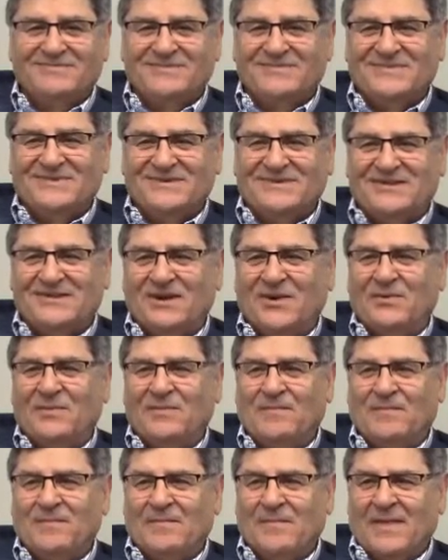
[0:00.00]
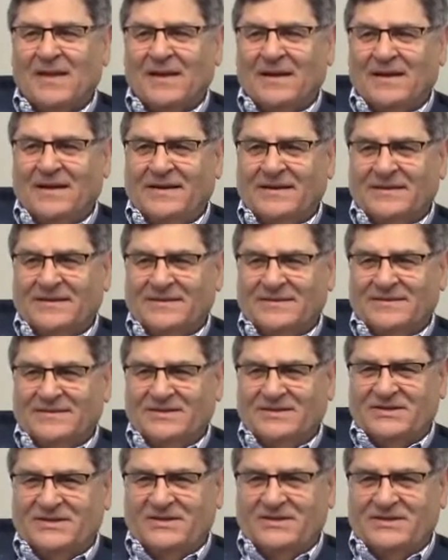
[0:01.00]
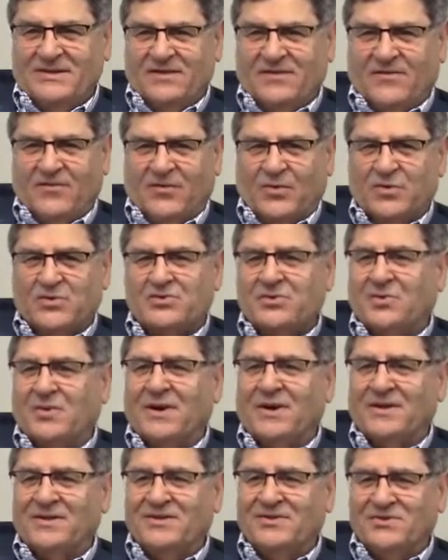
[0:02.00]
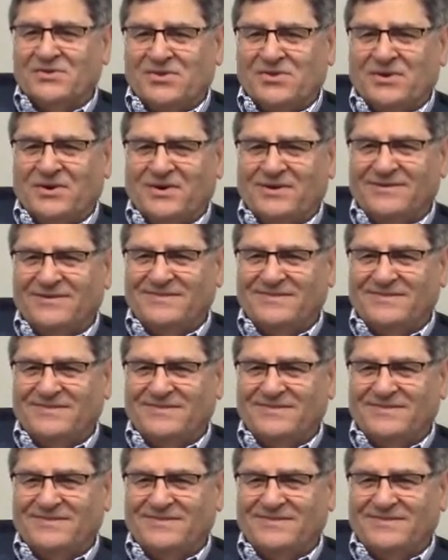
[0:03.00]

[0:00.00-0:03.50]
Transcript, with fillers: So she's in the first grade this year.